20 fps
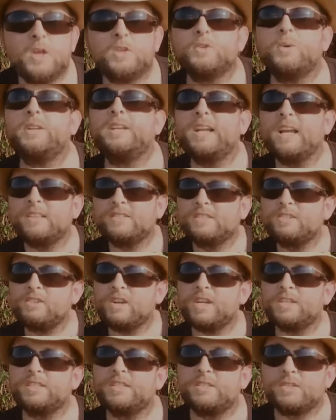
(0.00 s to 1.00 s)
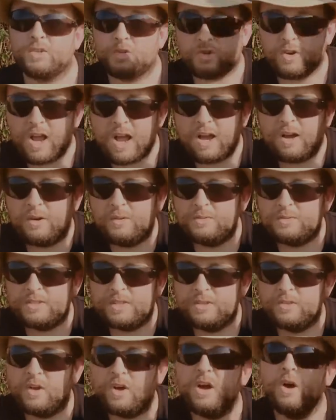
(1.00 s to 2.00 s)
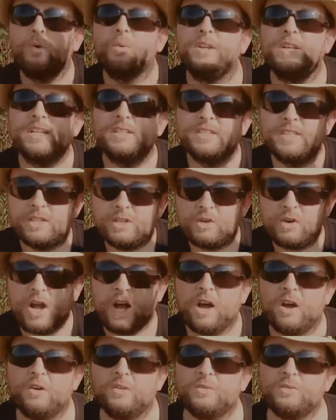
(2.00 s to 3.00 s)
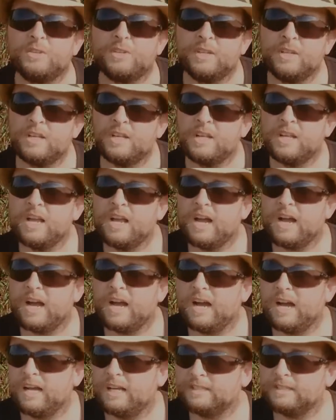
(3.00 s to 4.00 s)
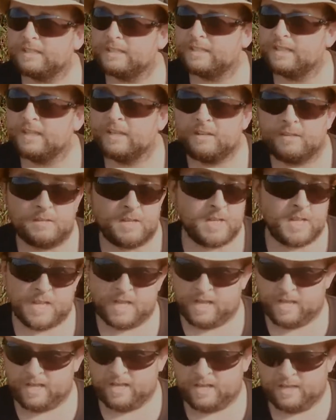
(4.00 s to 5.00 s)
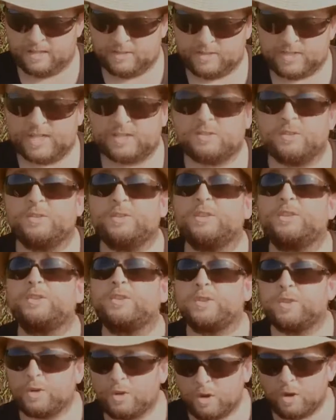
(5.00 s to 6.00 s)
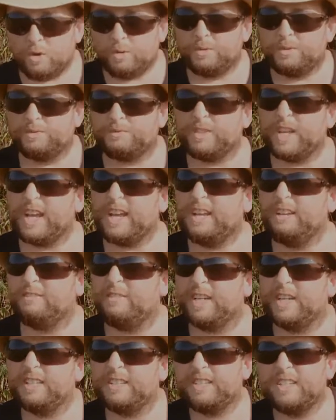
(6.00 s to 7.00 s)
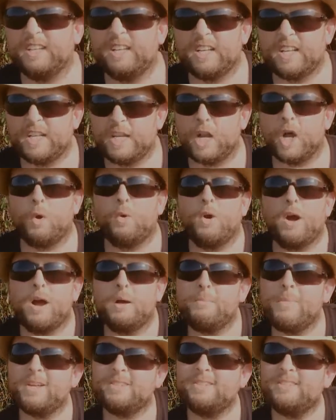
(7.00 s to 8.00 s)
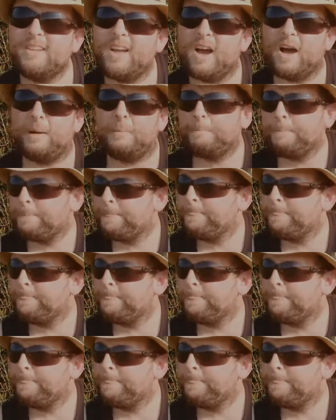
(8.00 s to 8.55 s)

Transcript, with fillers: So when the Antichrist is crowned, not only is he crowned and sits on the throne of David, you know, imagine that.